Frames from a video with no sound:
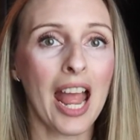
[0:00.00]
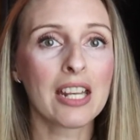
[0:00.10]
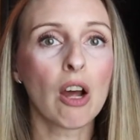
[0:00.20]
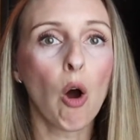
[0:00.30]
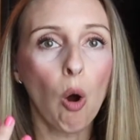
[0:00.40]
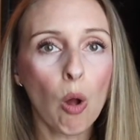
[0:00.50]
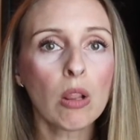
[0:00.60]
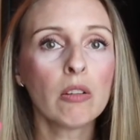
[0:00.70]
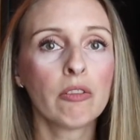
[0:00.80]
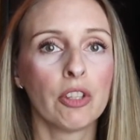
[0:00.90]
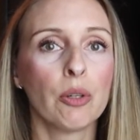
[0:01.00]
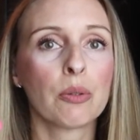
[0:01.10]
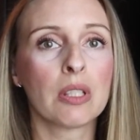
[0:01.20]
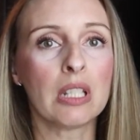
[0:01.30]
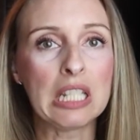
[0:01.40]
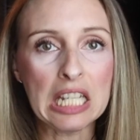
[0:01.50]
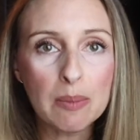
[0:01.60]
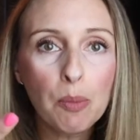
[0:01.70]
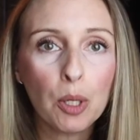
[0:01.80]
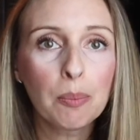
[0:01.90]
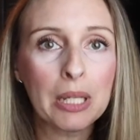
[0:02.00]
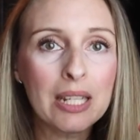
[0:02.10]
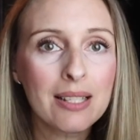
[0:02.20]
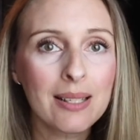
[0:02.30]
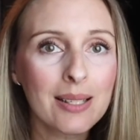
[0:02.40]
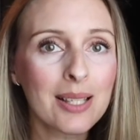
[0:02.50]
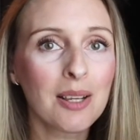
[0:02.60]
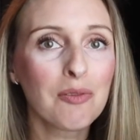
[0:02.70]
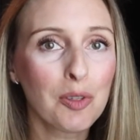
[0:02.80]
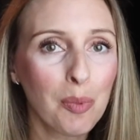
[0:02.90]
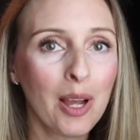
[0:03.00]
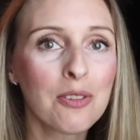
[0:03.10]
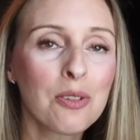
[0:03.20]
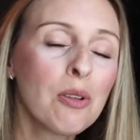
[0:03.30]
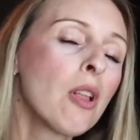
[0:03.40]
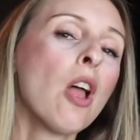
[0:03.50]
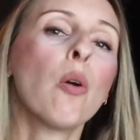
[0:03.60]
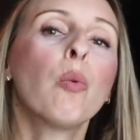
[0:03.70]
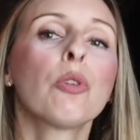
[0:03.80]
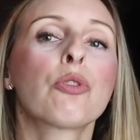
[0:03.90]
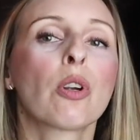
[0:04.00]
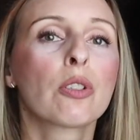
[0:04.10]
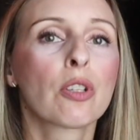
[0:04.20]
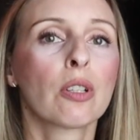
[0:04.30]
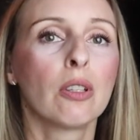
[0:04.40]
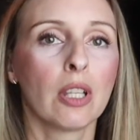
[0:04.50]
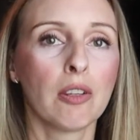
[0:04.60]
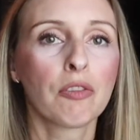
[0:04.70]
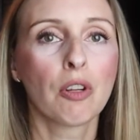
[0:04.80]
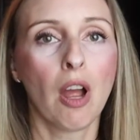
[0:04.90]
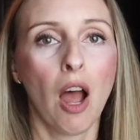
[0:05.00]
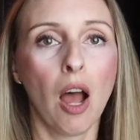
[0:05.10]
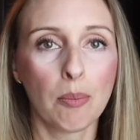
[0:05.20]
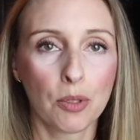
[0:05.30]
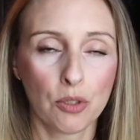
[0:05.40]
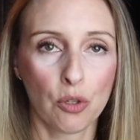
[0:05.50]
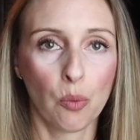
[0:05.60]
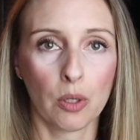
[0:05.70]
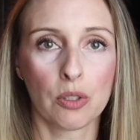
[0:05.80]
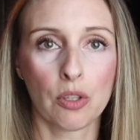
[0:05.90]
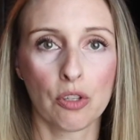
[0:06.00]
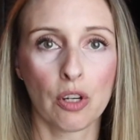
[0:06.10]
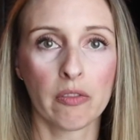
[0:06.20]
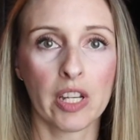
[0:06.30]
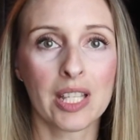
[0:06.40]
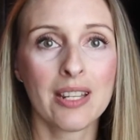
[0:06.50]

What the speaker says: and all of those deeper pieces of the puzzle will start to lift up towards the surface.